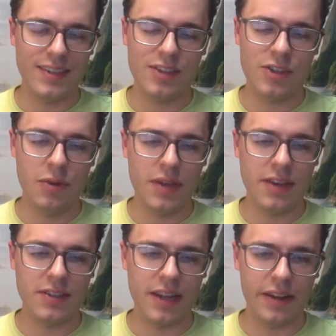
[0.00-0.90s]
it's
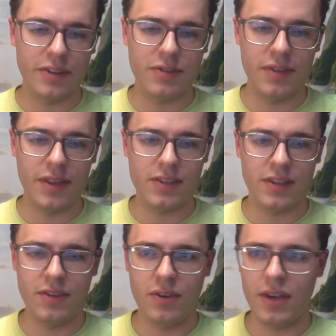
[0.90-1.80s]
$2,000 for
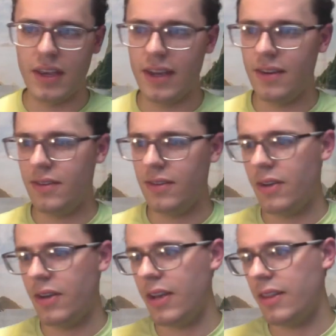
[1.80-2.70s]
this, and you can get
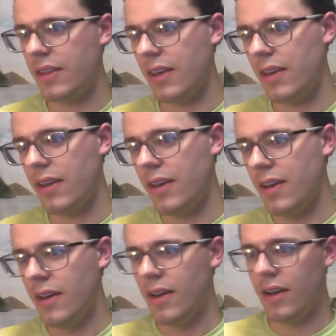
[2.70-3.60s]
the
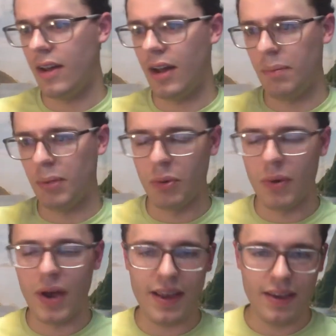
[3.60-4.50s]

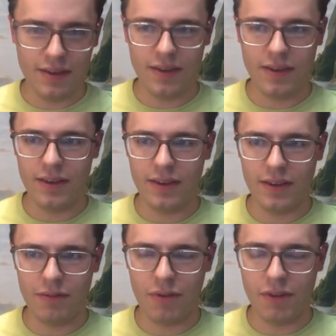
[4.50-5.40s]
Blue YETI
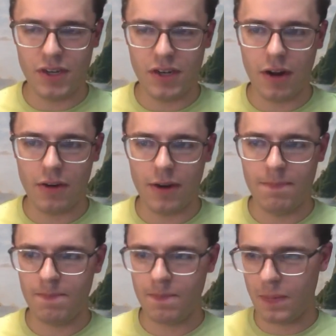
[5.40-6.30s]

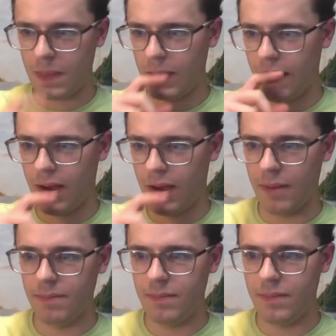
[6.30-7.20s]
1500.
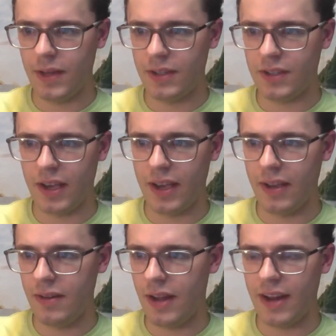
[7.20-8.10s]

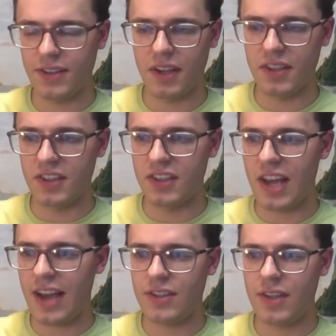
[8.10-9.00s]
It has the
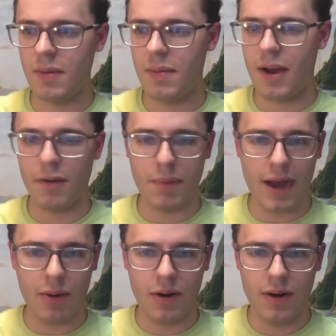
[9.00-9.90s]
exact same amount of
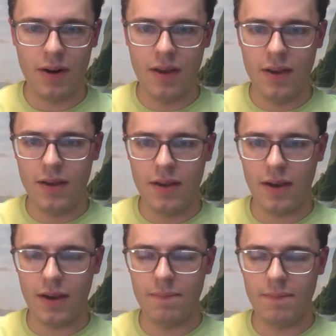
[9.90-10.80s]
power,
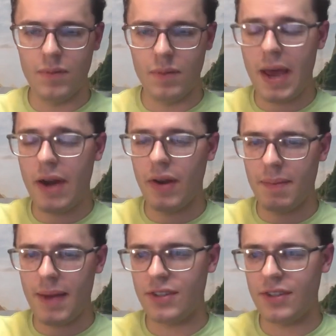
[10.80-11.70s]
the battery
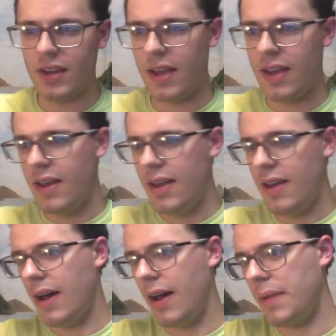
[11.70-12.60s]
capacity.
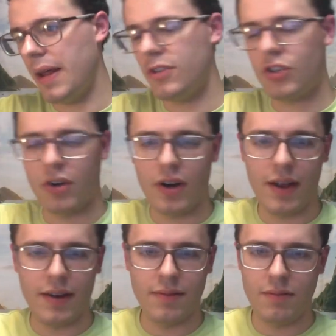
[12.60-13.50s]
I'm not
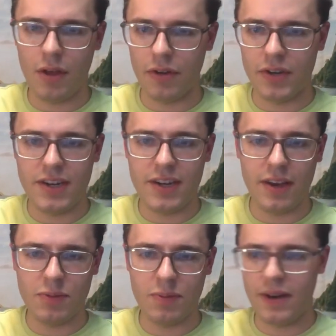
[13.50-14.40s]
sure on other
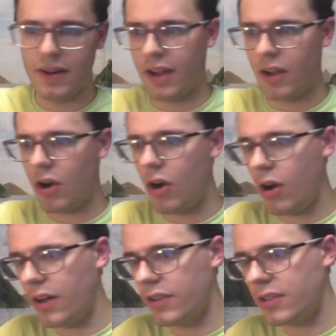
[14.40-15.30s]
details, but it
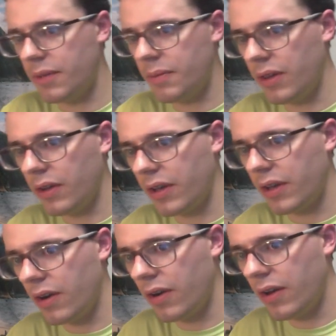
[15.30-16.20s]
costs. Let me look
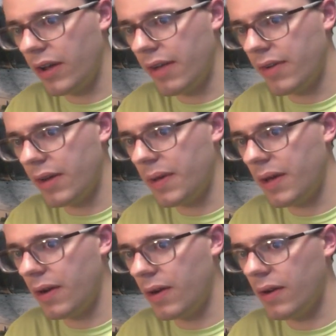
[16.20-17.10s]
here. I have it up
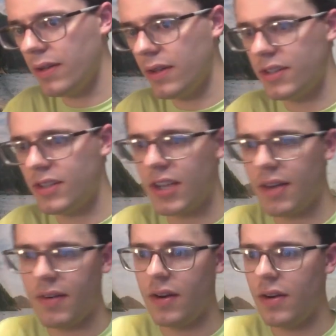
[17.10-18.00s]
here. It's
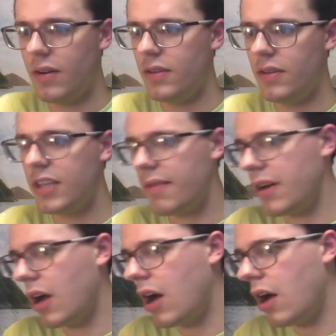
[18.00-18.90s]

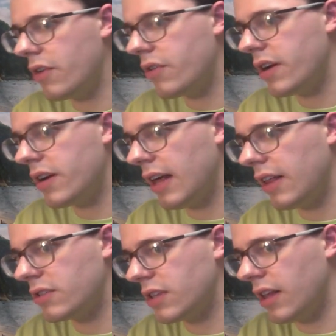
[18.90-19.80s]

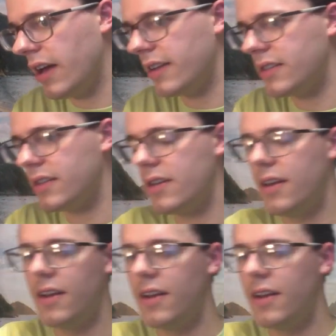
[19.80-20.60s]
$700 less